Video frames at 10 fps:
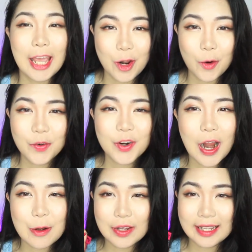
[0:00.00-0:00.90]
in overall,
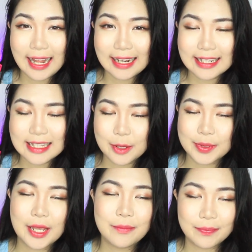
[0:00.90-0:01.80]
I really like this
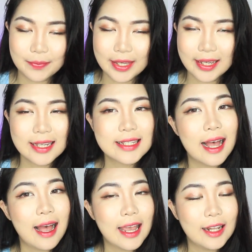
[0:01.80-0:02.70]
lipstick because
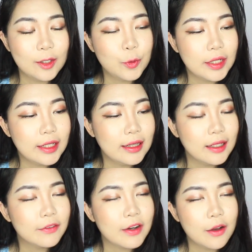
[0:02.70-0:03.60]
I really
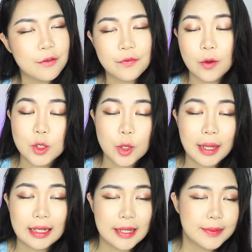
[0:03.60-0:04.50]
love how it feels on
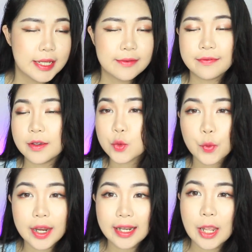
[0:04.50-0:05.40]
my lips. It feels
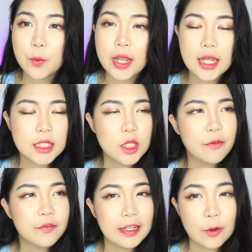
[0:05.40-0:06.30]
very lightweight. It's
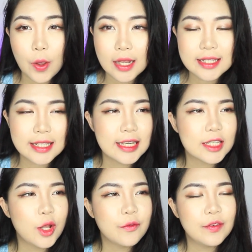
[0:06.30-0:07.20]
not feeling waxy.
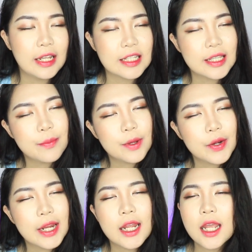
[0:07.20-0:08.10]
It's not feeling
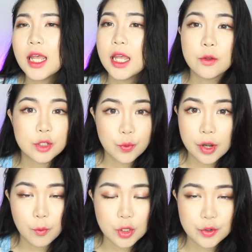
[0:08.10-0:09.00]
slippery. It's
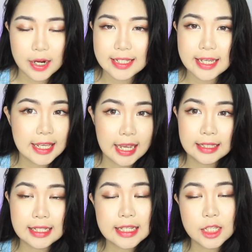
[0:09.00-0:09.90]
very moisturizing. Yeah,
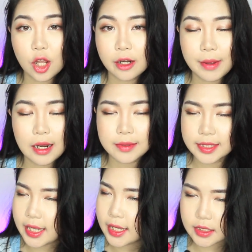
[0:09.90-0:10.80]
this is not a matte
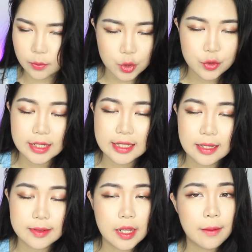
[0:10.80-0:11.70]
lipstick. It's a moisturizing
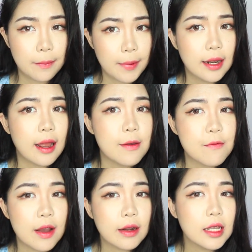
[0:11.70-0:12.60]
lipstick, but I
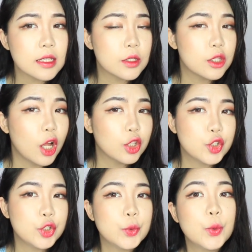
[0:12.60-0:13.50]
thought it's not
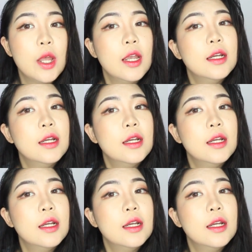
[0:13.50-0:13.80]
too